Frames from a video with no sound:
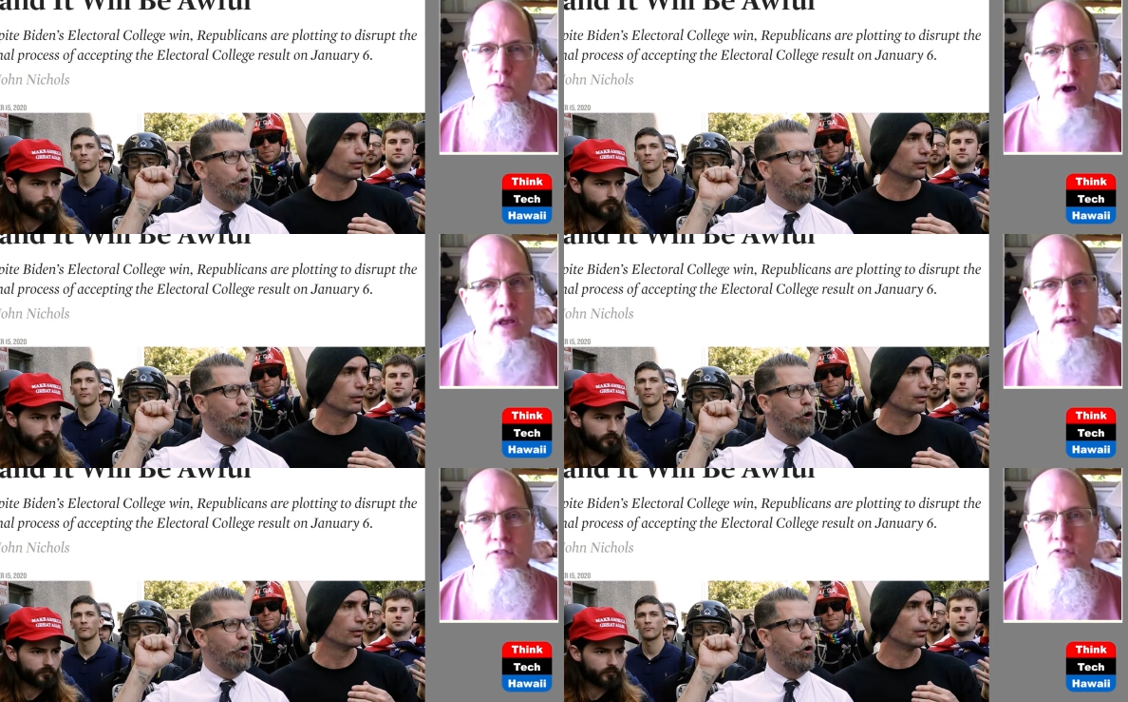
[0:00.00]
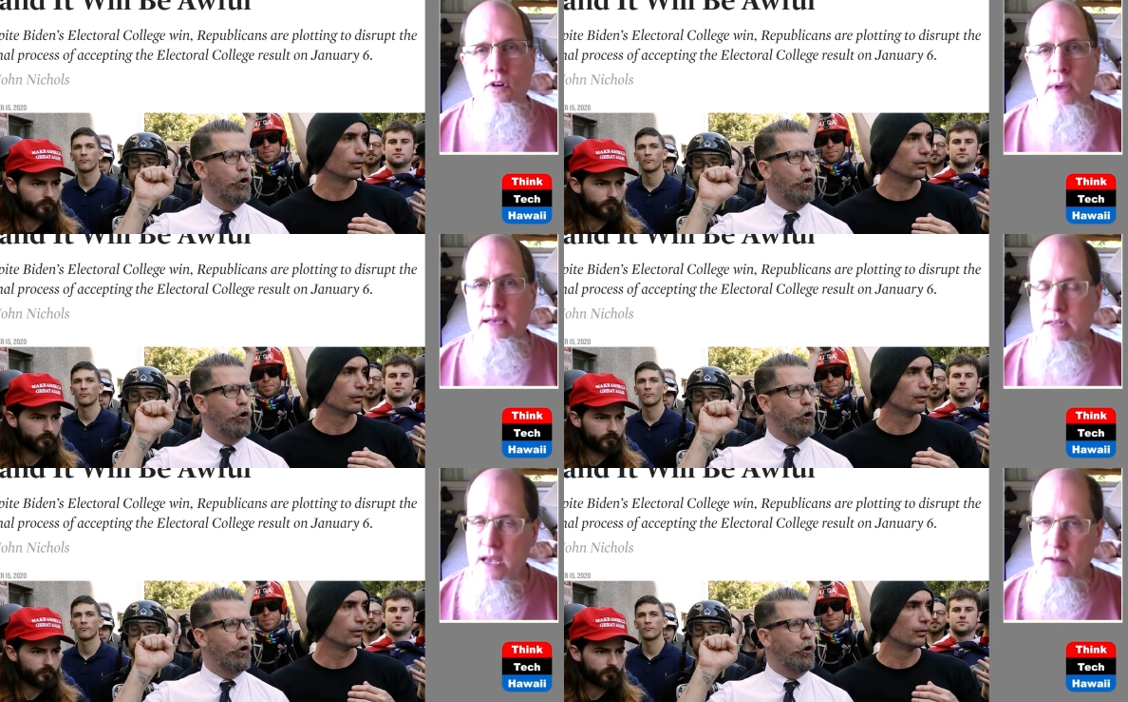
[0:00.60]
Speaker 1: won and Trump
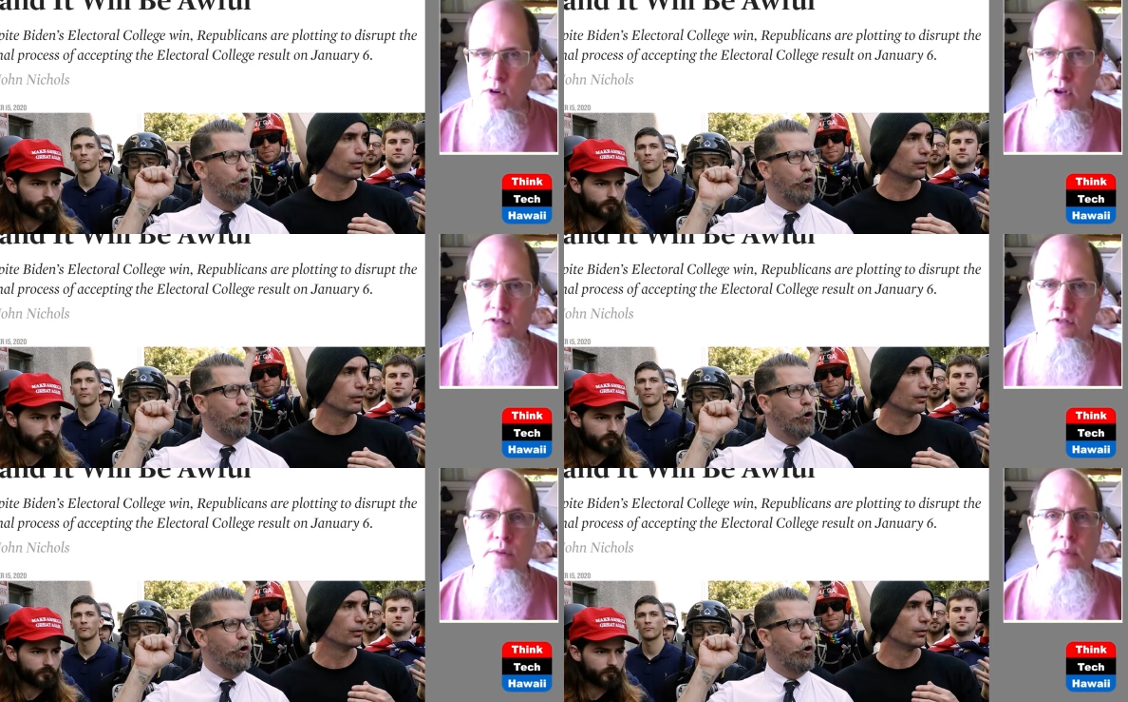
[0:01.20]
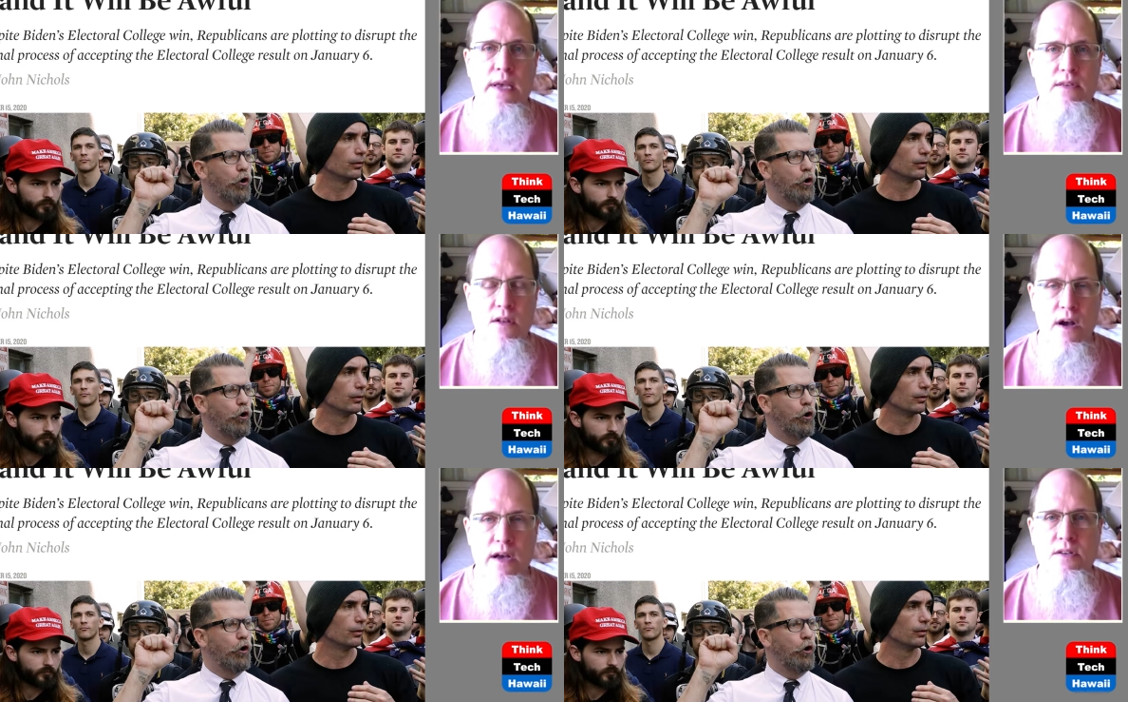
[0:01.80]
has not won, Trump has
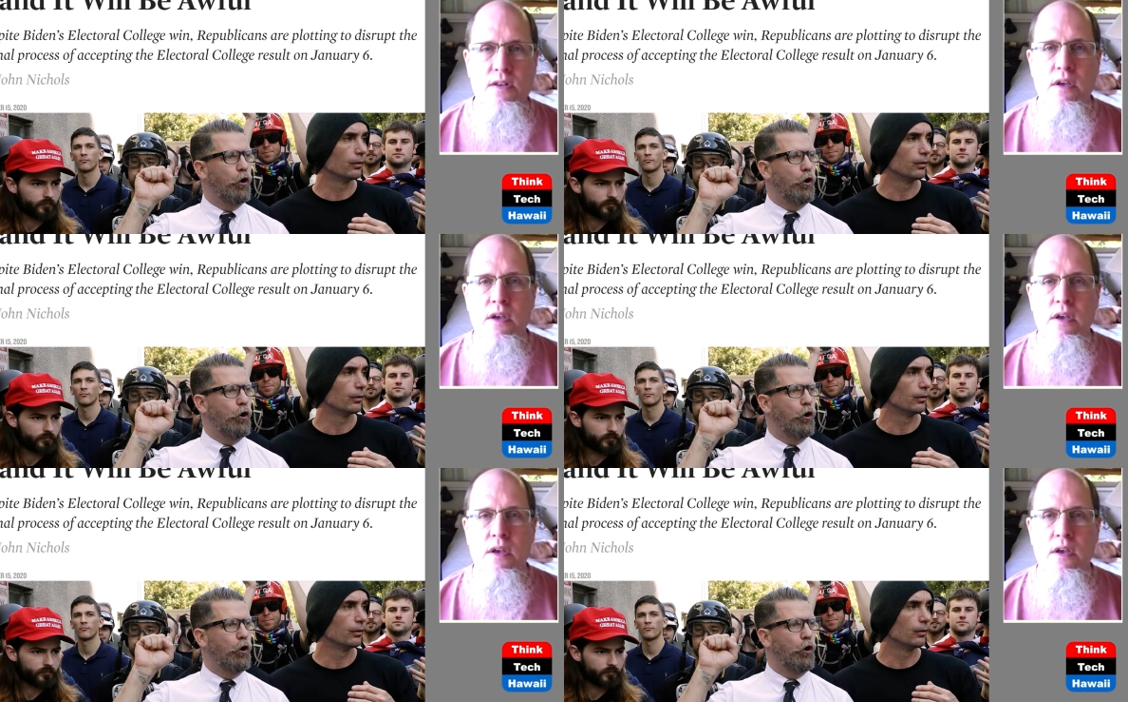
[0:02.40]
lost